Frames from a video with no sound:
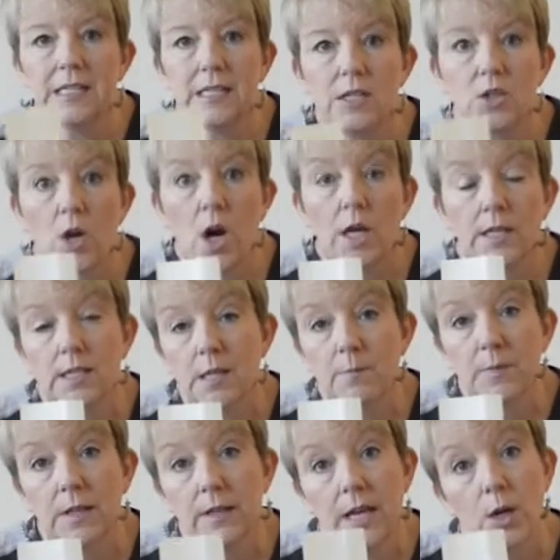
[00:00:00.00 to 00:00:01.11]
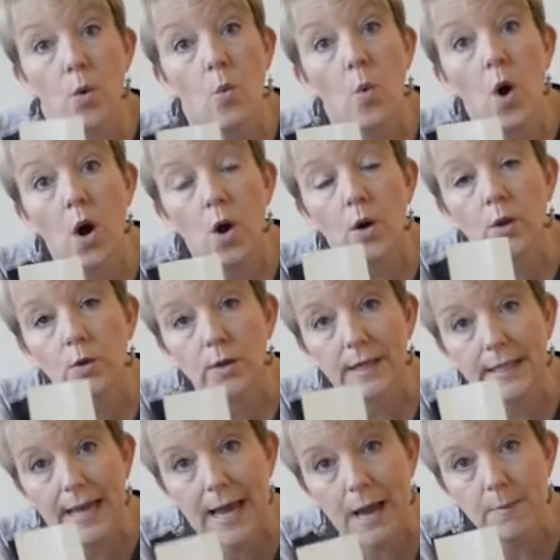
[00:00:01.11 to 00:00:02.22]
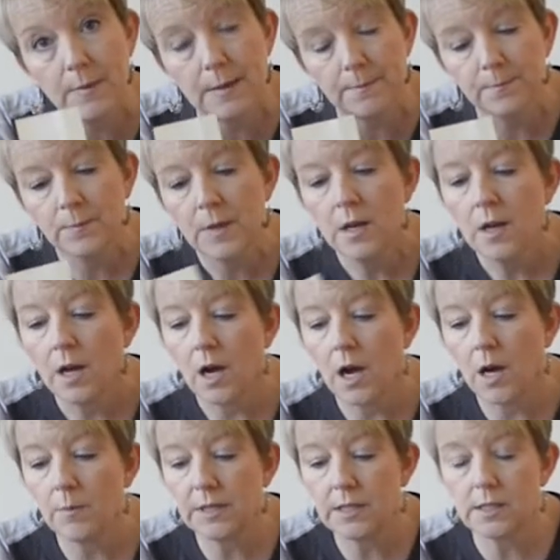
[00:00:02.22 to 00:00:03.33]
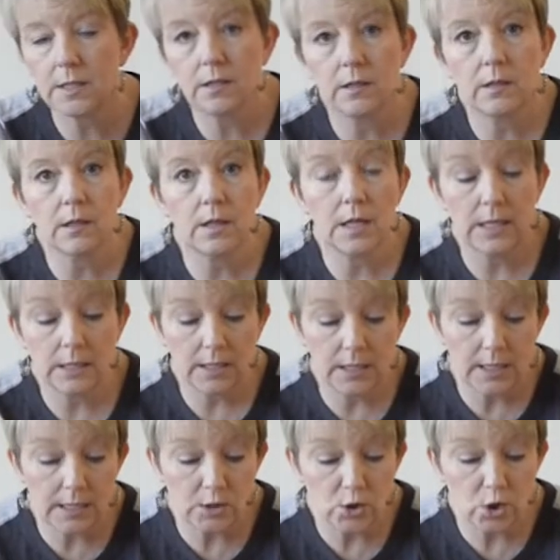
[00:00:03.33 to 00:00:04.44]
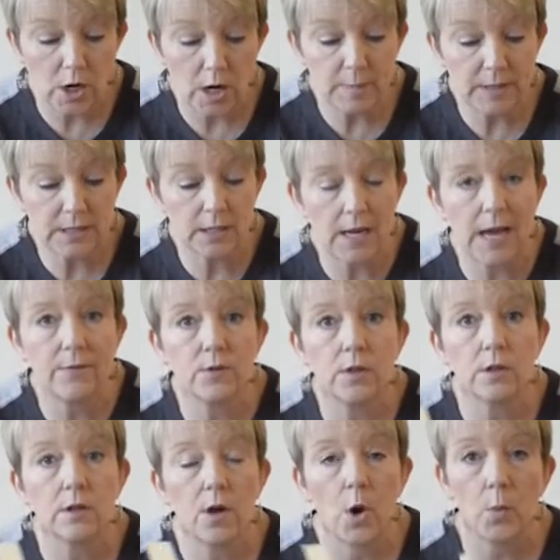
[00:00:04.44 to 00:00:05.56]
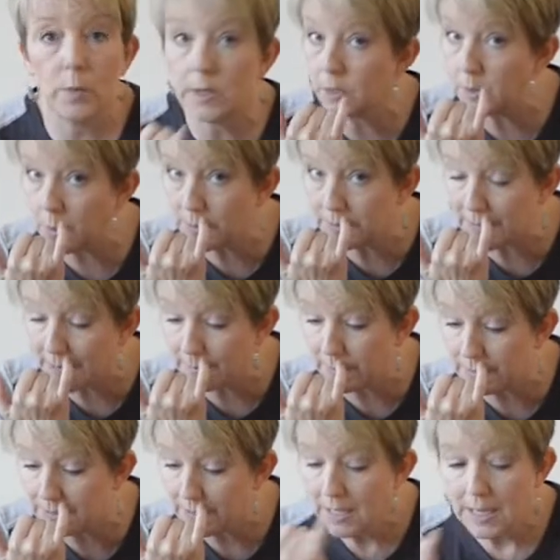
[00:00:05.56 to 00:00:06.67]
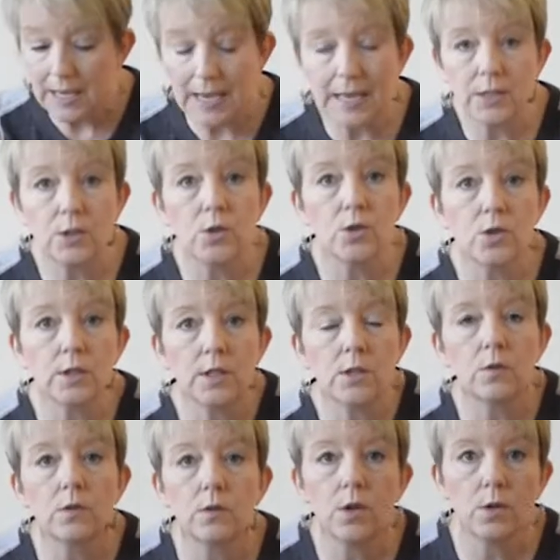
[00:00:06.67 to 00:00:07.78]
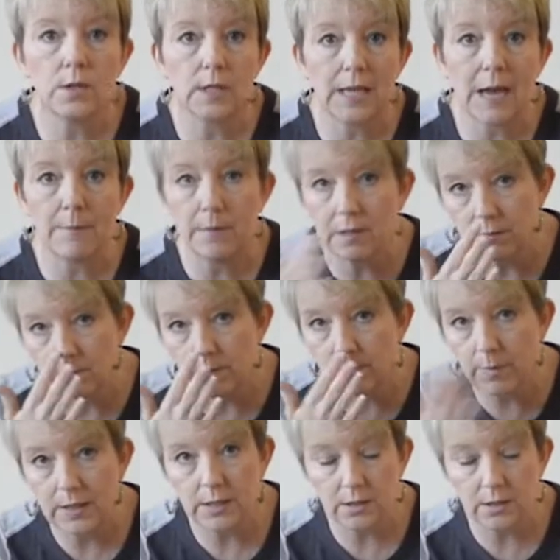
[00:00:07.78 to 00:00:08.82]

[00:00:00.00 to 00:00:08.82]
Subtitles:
this onto something like a wall or a cabinet, because in his job, he's going to have to open and close cabinets, and usually you close a cabinet by